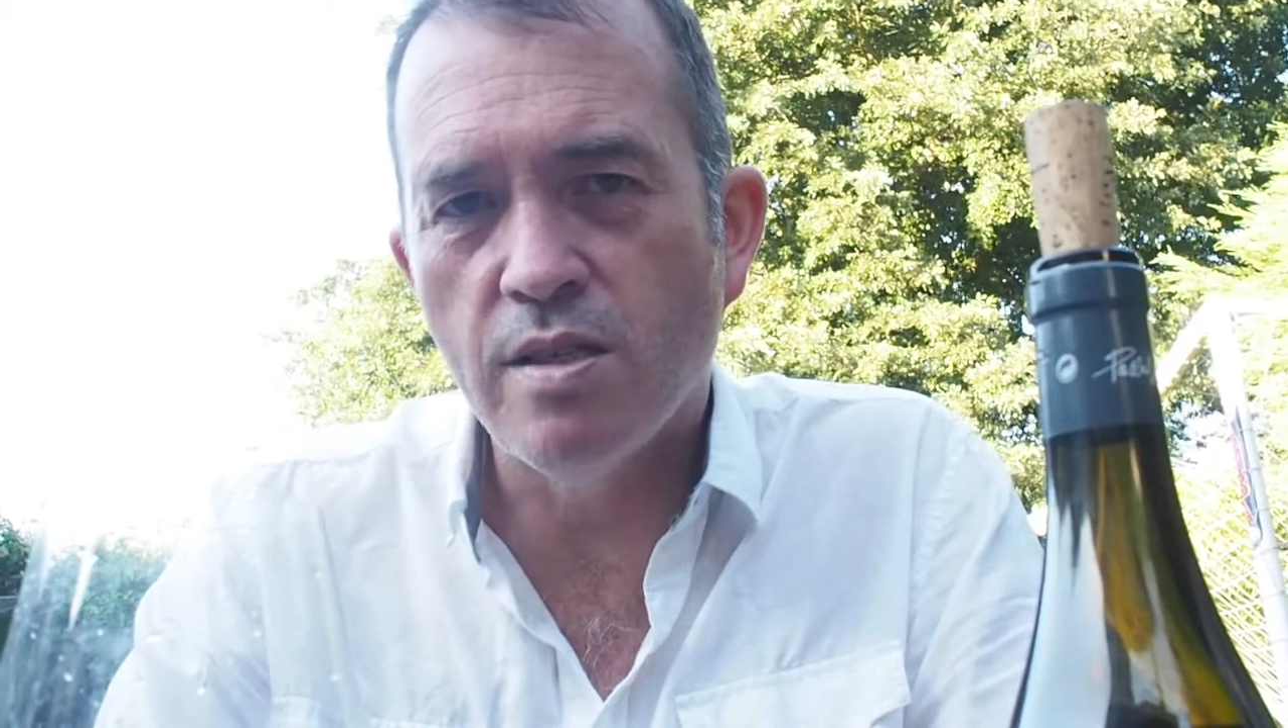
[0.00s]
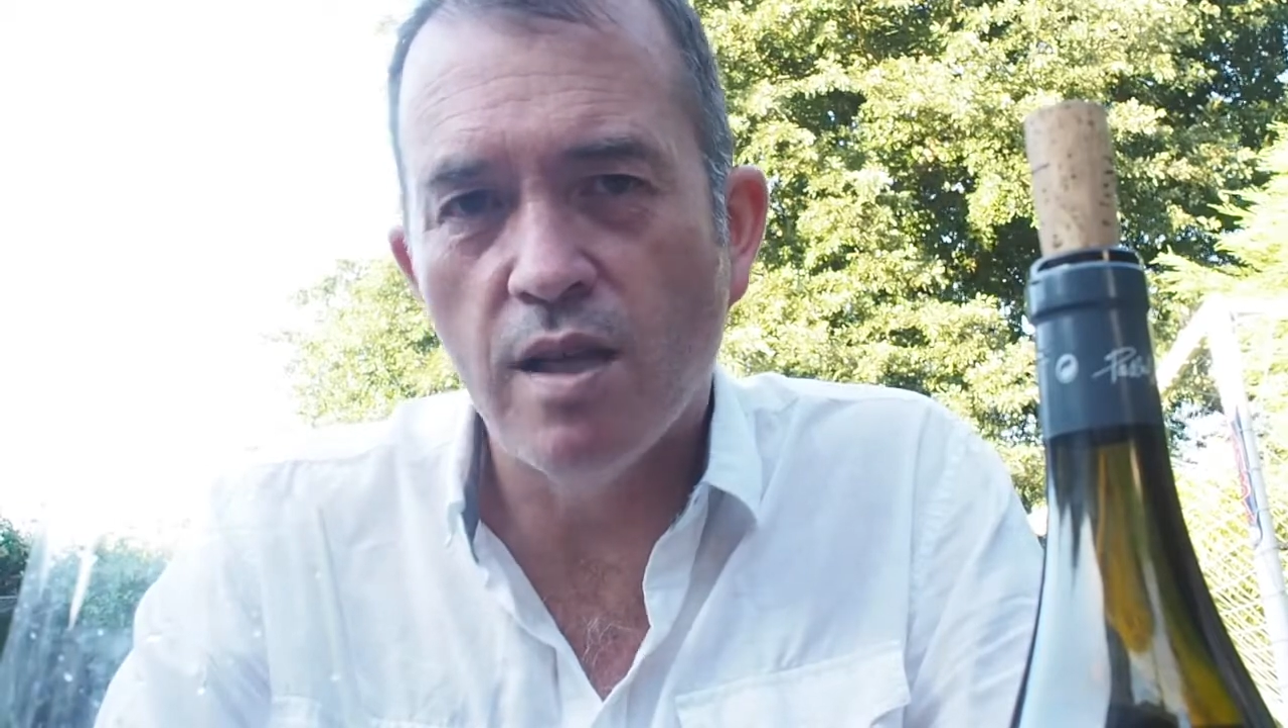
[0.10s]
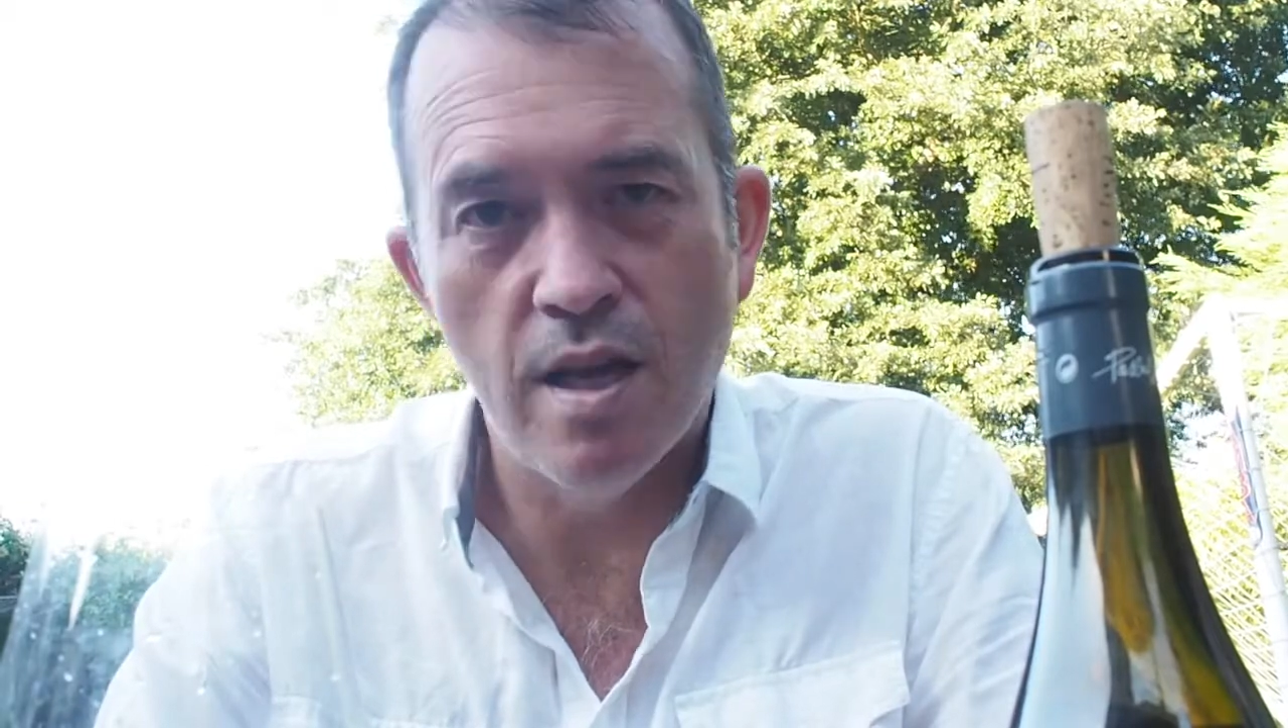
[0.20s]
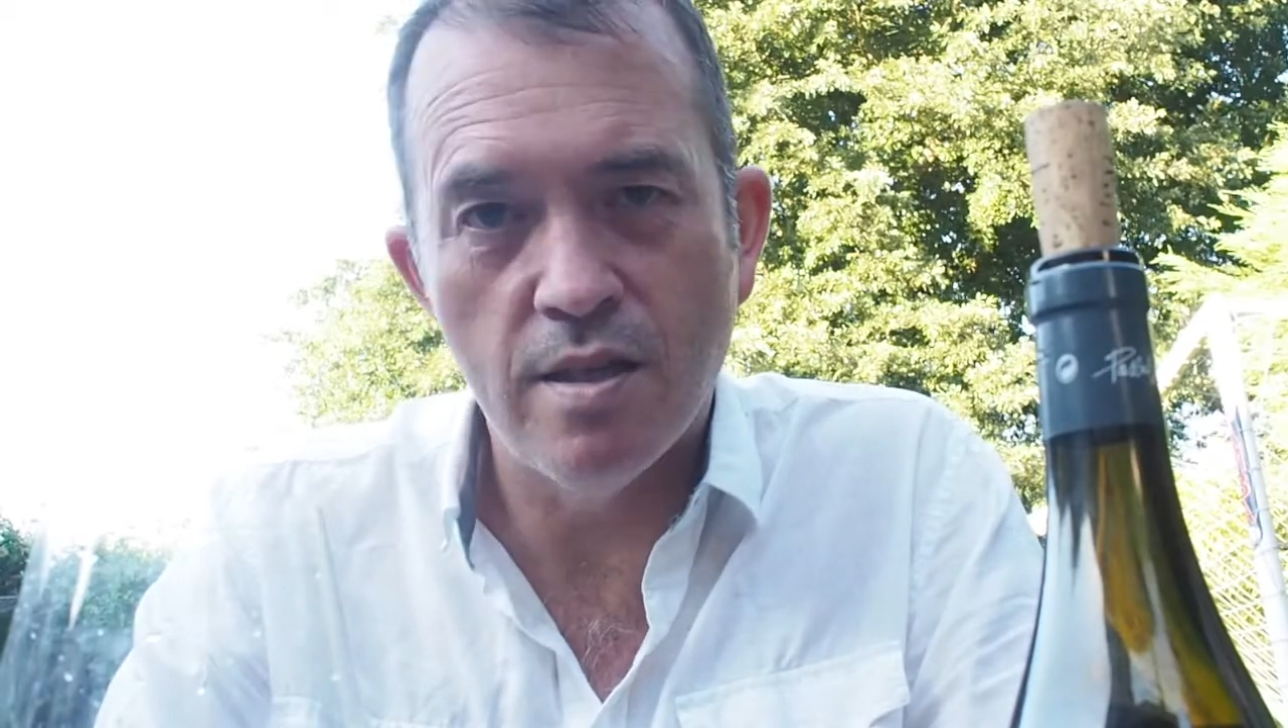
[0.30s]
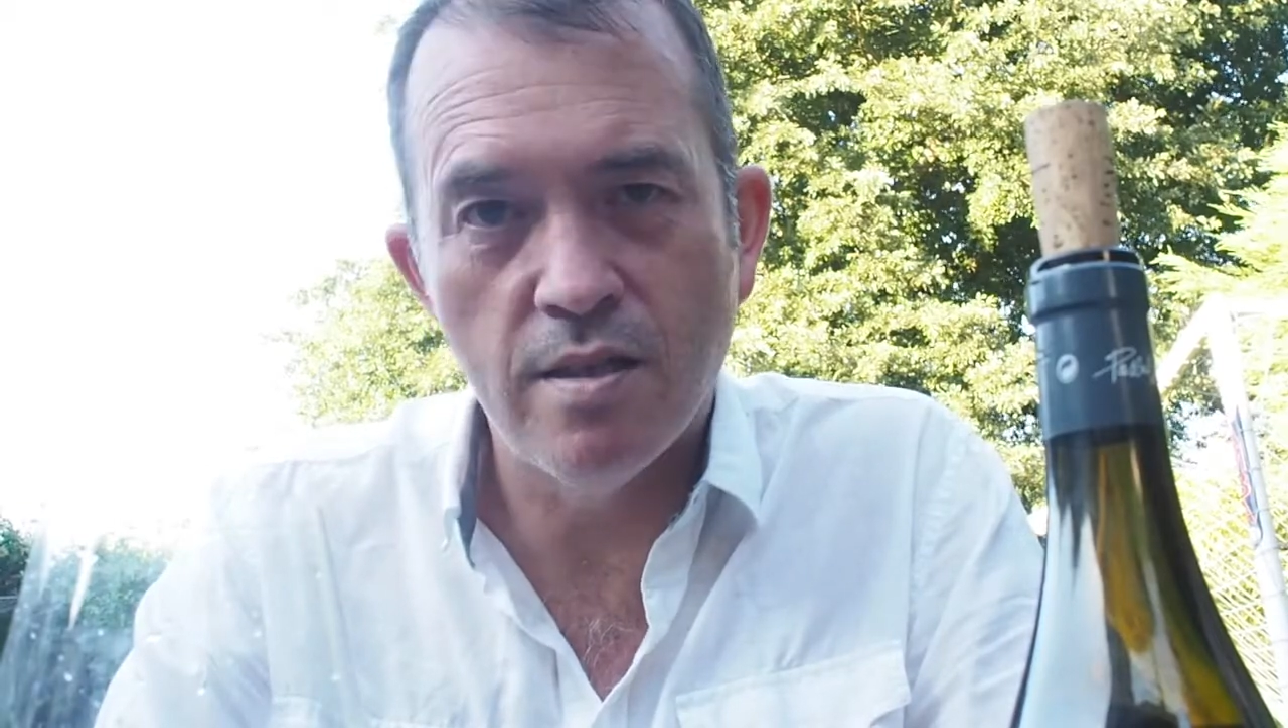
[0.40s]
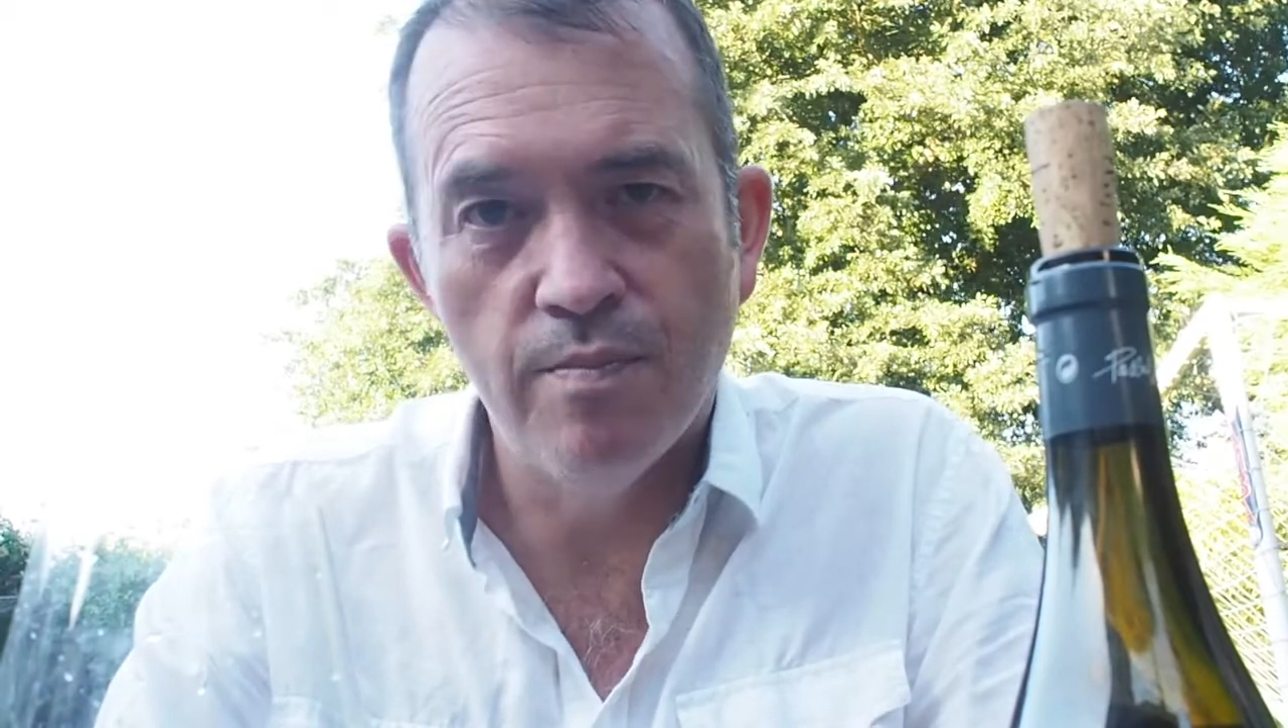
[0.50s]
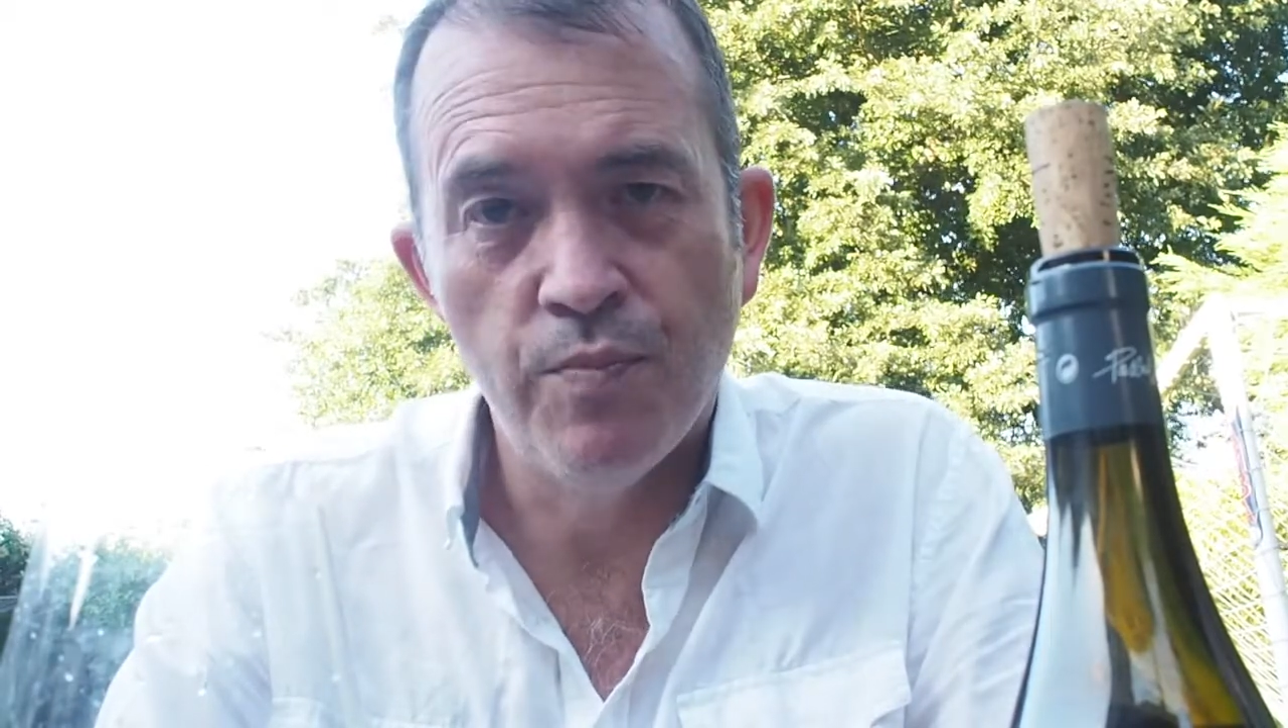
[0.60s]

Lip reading: sites,